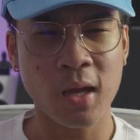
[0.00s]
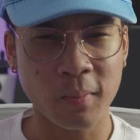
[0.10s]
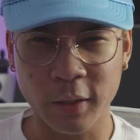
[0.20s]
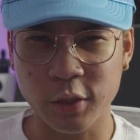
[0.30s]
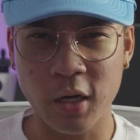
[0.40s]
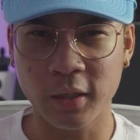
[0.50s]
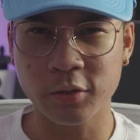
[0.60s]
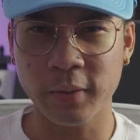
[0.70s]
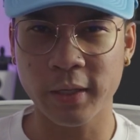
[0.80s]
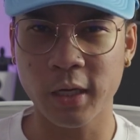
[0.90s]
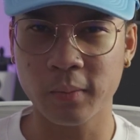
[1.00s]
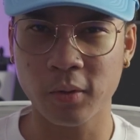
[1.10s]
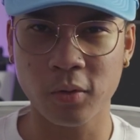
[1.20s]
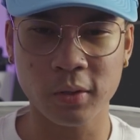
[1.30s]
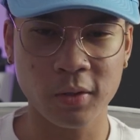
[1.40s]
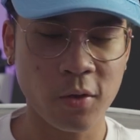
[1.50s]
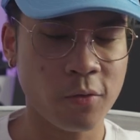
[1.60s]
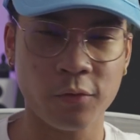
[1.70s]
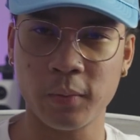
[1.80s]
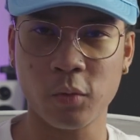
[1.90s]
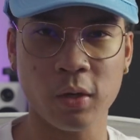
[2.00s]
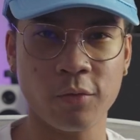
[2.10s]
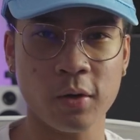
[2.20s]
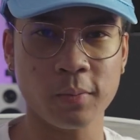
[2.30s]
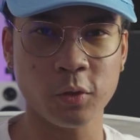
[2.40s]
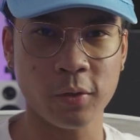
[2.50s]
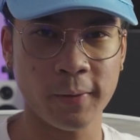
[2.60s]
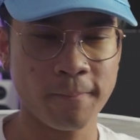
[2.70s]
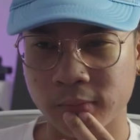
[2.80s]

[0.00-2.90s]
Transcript: I'm like talking to my camera or filming whatever I'm doing.